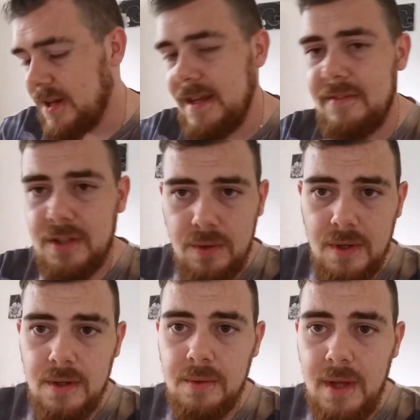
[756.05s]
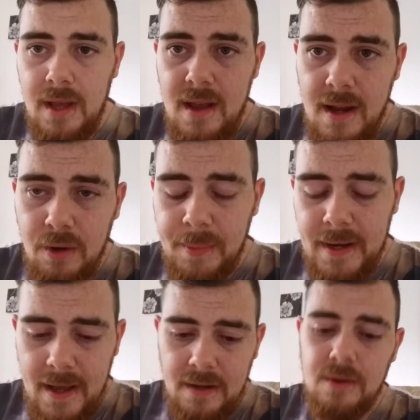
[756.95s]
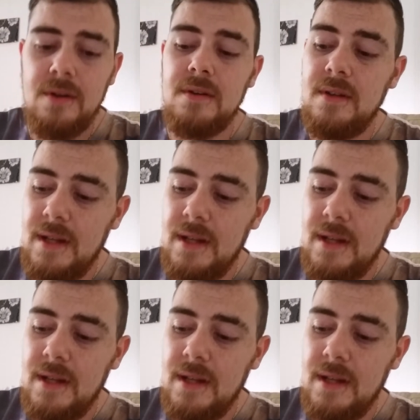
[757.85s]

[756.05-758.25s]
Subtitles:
the other coil a little bit later on,